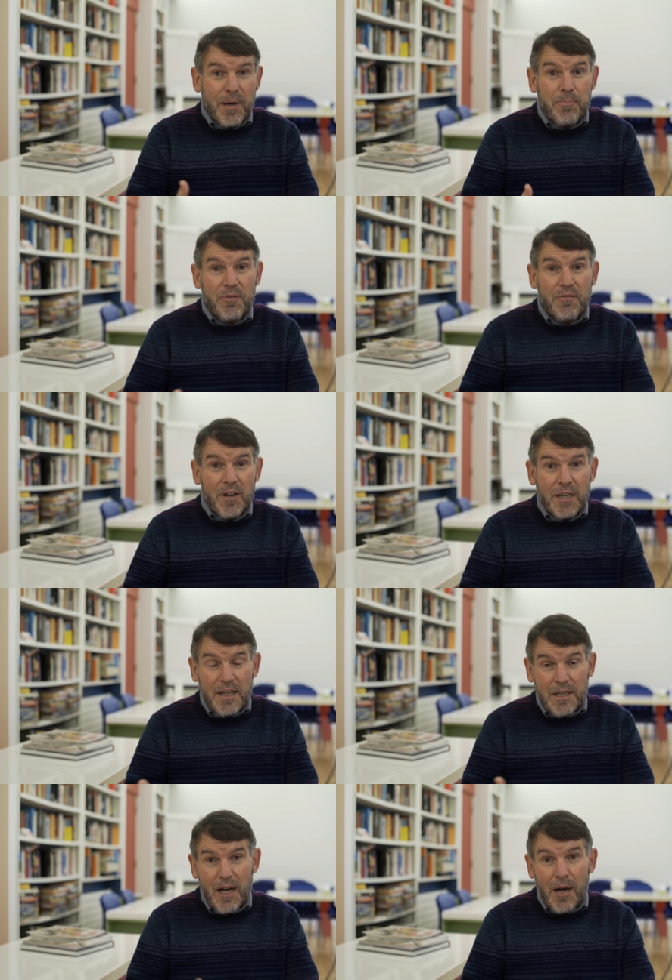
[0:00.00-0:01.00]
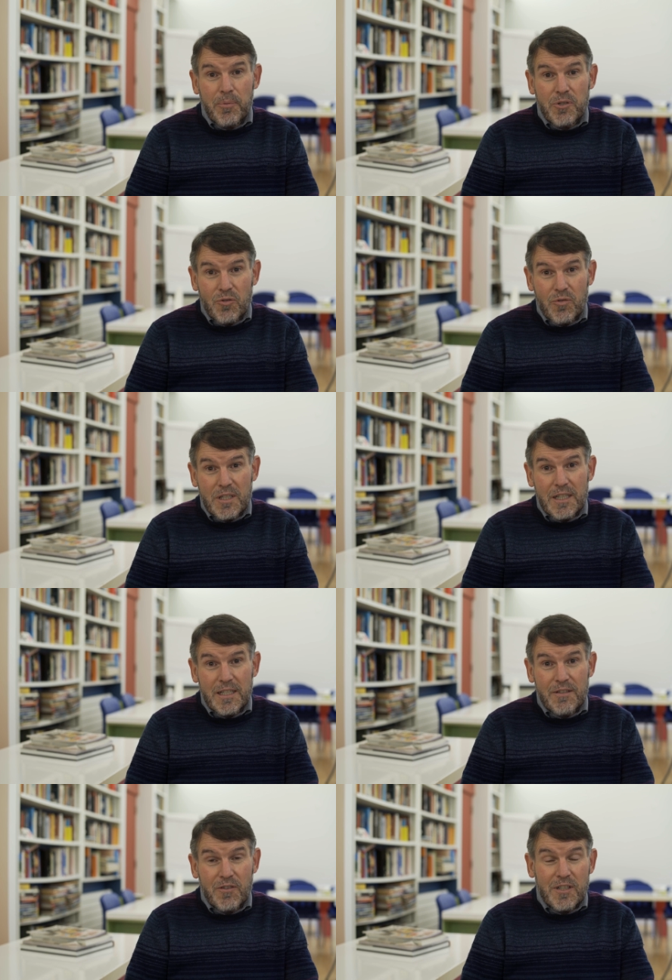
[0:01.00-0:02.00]
by providing
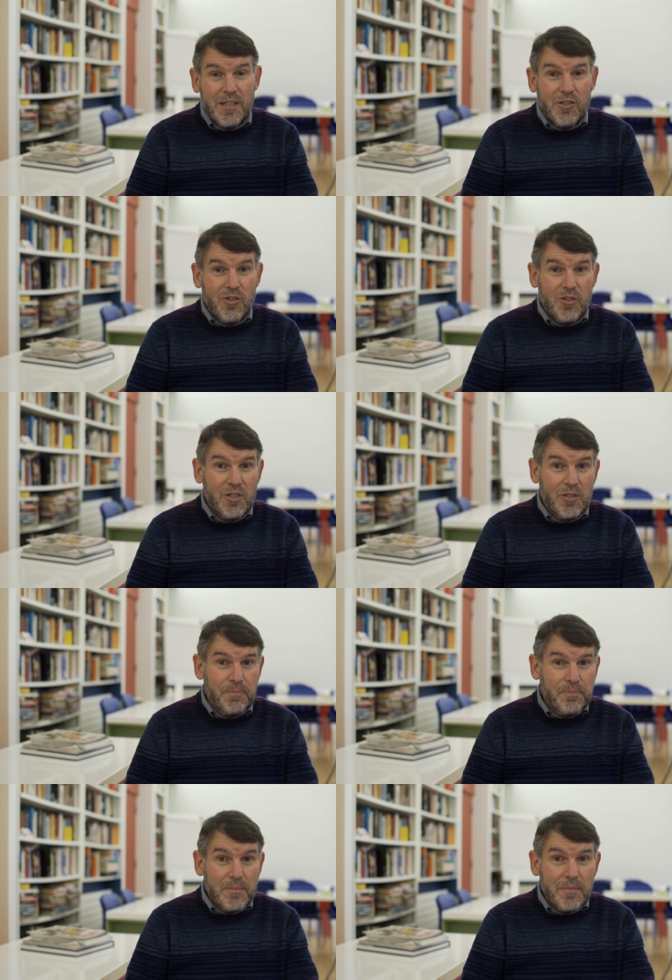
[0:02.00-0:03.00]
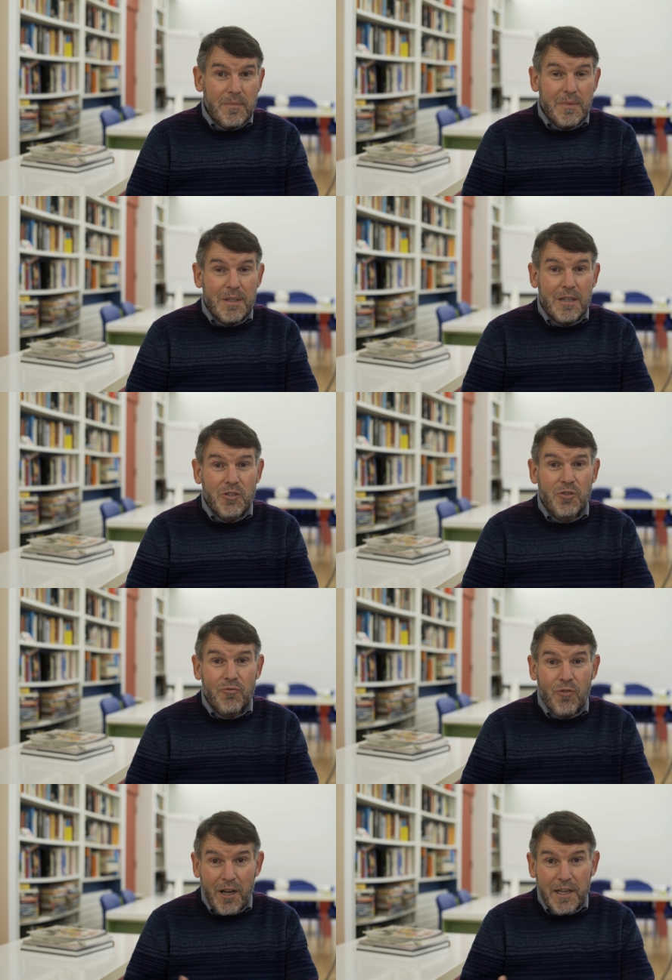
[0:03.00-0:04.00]
opportunities for teachers to
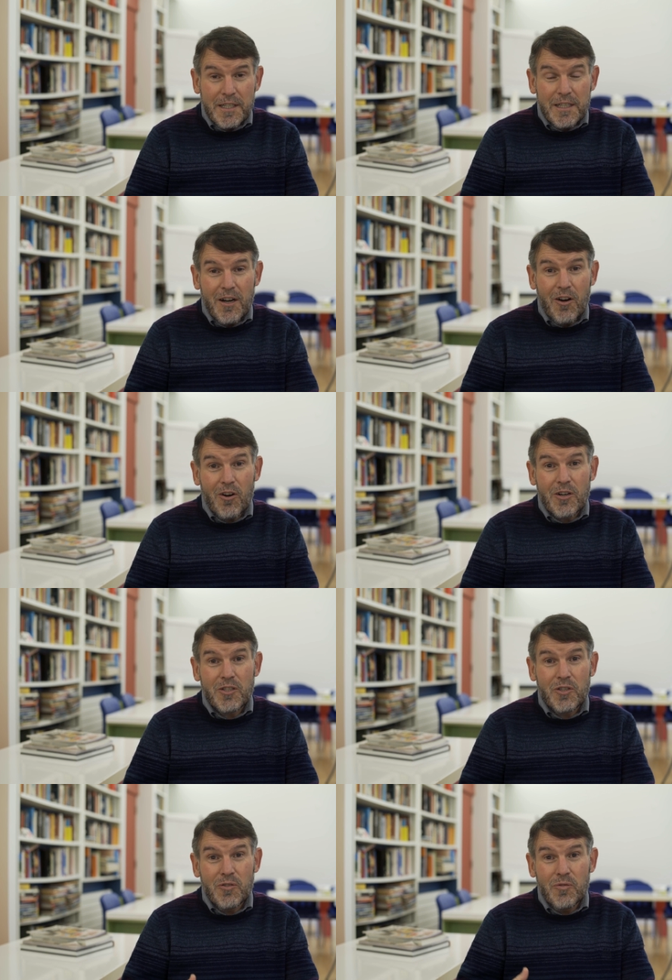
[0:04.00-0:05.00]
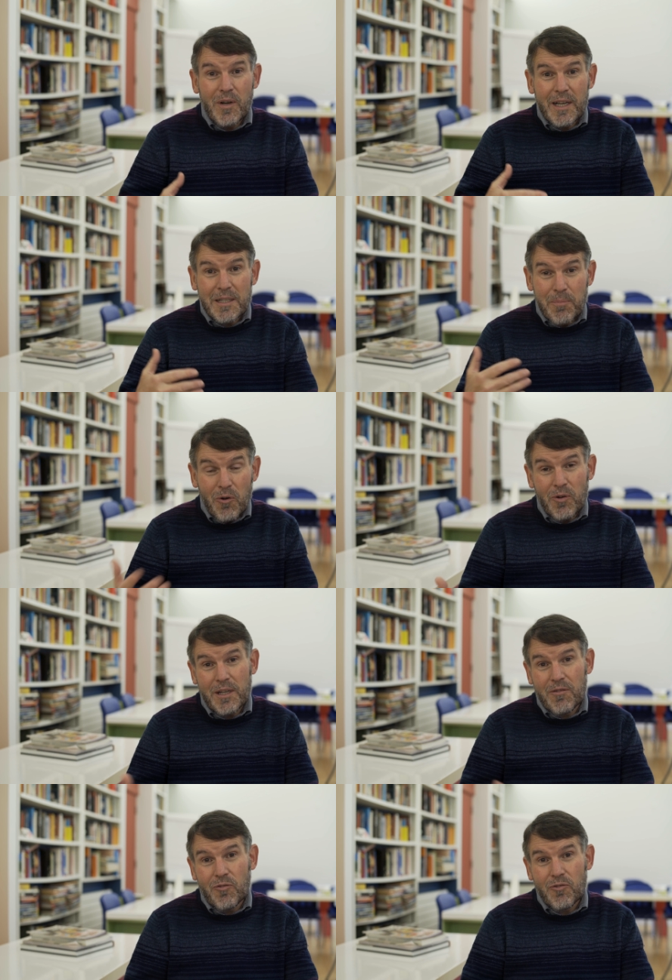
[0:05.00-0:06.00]
write or to explore
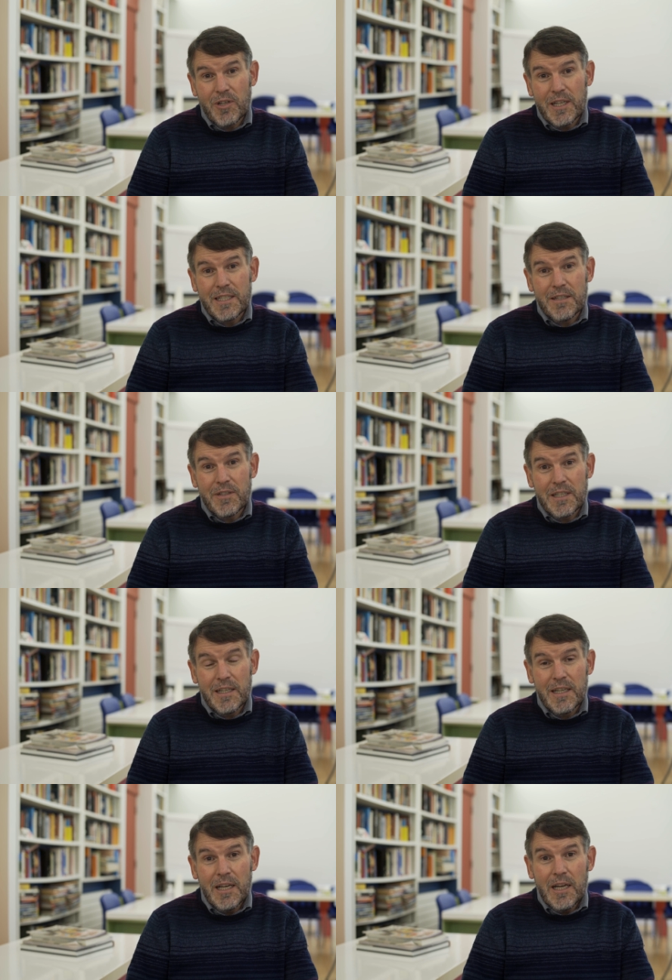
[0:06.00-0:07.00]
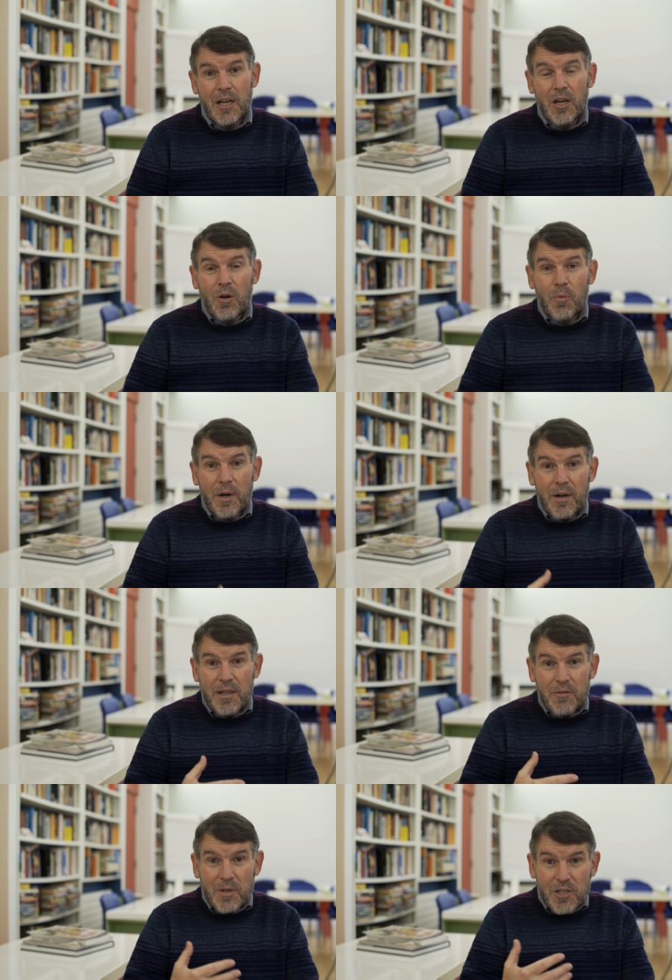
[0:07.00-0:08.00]
their own creativity,
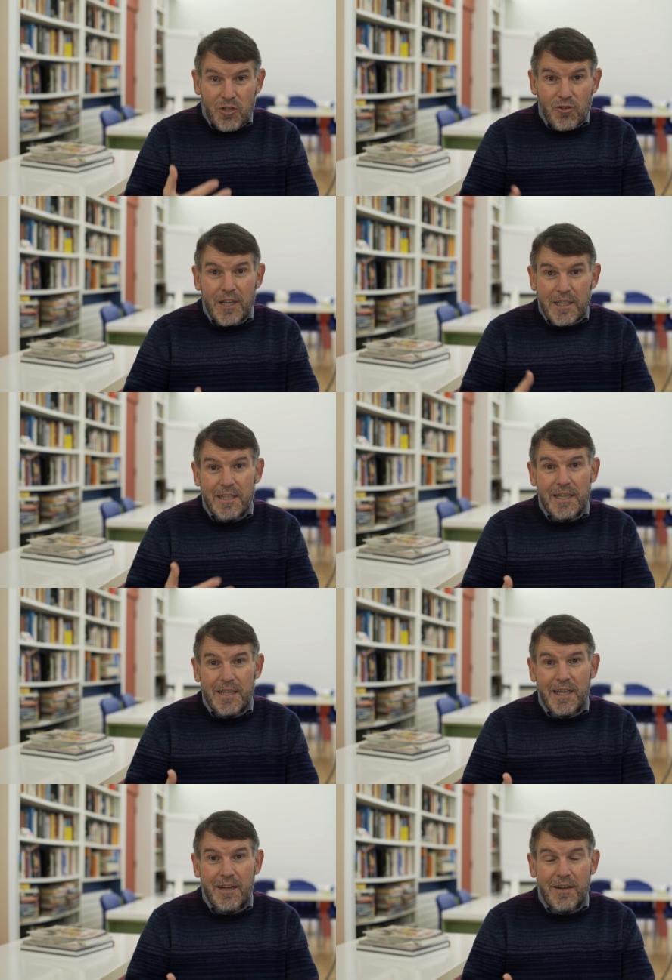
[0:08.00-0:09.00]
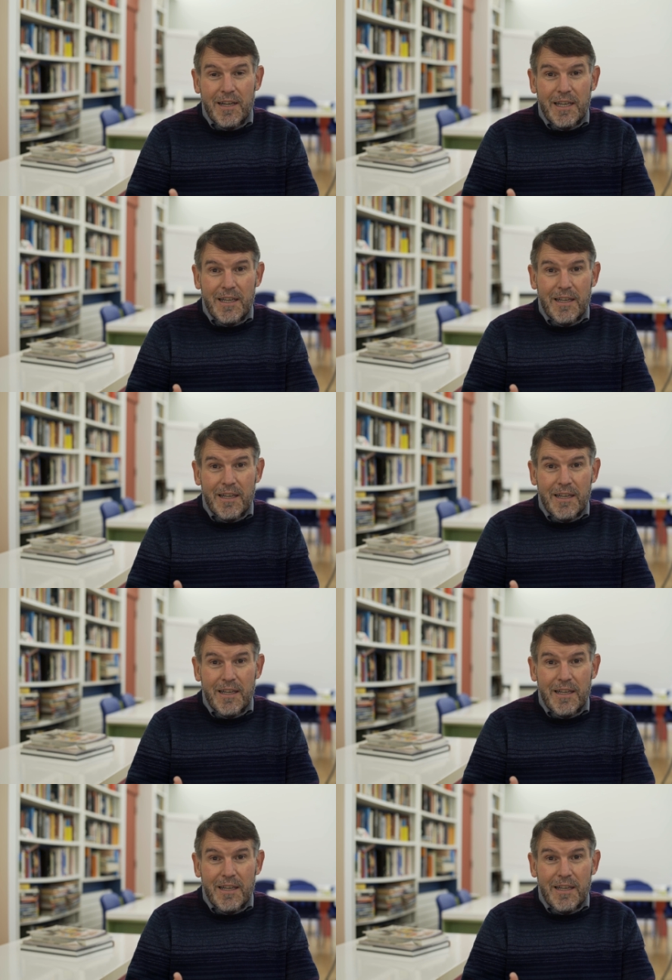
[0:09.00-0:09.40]
we're strengthening their